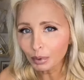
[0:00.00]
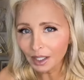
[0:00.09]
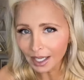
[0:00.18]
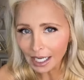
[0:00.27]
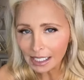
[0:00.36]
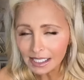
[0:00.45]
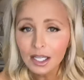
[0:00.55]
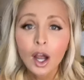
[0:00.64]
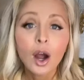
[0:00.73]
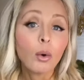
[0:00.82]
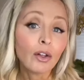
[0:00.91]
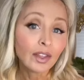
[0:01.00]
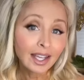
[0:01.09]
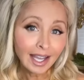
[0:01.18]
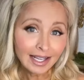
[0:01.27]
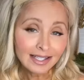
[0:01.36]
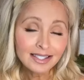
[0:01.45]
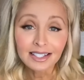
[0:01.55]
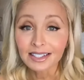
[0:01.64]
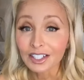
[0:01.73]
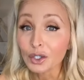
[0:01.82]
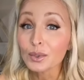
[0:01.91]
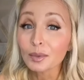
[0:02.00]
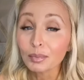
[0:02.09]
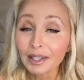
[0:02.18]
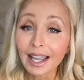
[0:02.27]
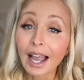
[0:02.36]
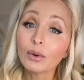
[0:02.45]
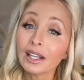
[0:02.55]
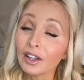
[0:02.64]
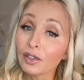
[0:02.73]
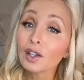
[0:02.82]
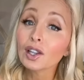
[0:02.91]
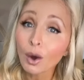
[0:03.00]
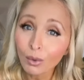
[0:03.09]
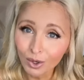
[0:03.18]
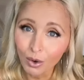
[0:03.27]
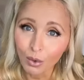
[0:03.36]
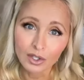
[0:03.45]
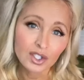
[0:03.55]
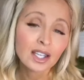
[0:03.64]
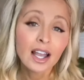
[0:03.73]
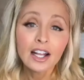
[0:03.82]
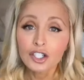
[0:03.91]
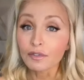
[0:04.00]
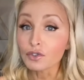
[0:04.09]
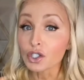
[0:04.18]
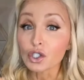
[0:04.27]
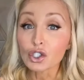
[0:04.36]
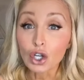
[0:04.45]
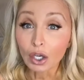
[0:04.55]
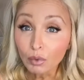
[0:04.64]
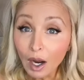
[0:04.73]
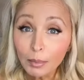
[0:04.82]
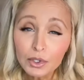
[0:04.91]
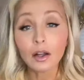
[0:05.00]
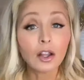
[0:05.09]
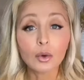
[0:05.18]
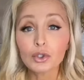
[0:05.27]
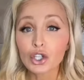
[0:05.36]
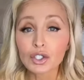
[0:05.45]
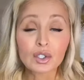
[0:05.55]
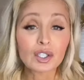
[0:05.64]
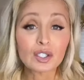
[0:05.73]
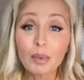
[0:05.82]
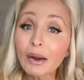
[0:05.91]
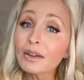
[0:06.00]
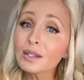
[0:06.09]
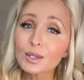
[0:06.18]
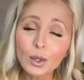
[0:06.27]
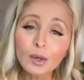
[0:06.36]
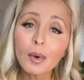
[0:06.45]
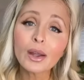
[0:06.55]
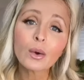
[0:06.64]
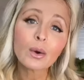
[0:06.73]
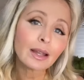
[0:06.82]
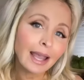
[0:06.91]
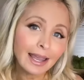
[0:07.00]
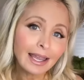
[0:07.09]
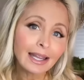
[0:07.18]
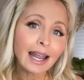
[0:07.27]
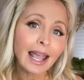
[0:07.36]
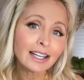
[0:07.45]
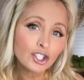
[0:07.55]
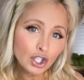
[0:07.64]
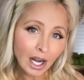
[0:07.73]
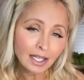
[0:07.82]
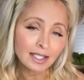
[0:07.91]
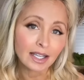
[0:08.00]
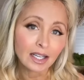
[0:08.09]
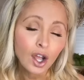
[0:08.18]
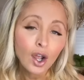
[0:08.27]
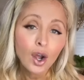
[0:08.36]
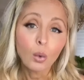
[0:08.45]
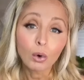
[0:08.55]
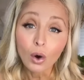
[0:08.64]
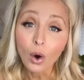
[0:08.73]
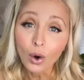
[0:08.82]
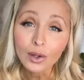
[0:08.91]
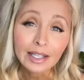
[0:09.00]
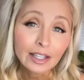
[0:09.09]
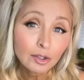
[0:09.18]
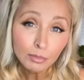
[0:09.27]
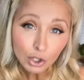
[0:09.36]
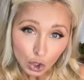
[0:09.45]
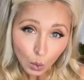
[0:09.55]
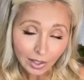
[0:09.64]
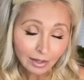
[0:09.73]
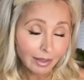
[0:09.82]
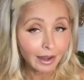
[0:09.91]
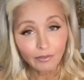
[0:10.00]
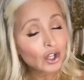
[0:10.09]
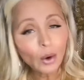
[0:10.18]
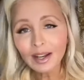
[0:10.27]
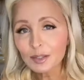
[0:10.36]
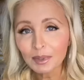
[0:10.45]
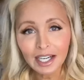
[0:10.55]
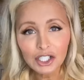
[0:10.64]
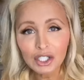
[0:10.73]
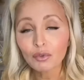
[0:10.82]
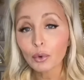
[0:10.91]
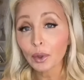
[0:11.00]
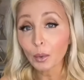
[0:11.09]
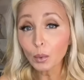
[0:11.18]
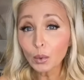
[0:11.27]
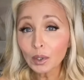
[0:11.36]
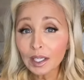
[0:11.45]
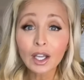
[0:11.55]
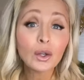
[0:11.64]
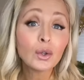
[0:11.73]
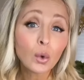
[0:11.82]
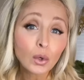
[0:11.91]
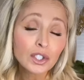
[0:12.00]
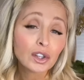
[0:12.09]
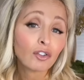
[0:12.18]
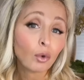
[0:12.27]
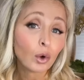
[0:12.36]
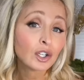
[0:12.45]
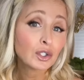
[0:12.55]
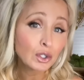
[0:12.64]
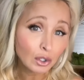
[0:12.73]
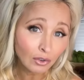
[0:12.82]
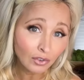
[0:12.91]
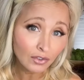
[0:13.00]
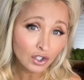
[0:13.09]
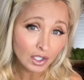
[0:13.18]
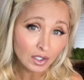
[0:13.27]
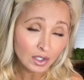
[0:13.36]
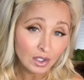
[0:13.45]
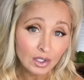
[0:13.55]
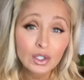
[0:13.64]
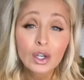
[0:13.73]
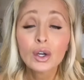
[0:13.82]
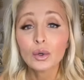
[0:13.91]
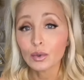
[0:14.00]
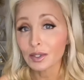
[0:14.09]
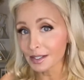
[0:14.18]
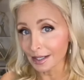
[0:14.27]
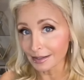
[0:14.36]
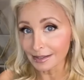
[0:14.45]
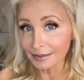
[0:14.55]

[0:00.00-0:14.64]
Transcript: place while the case continues to play out in the lower courts. Chief Justice John Roberts, along with Justices Barrett, Sotomayor, Kagan, and Jackson, were all in the majority. They gave no explanation for their ruling, nor did the four conservative justices who dissented.